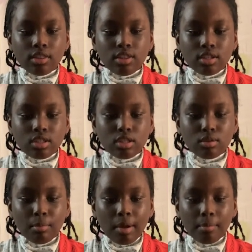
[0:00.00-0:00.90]
This
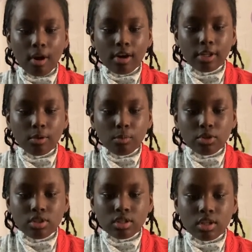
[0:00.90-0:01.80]
is my body,
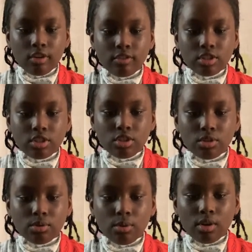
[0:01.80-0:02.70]
which is given to
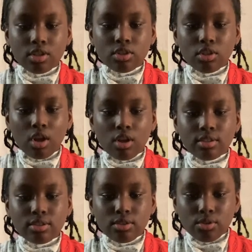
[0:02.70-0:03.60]
you.
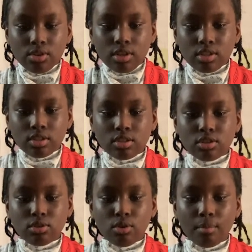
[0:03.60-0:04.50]
Do this
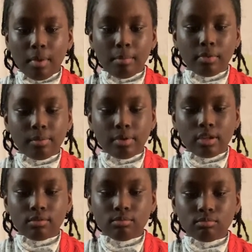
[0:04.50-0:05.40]
to remember me.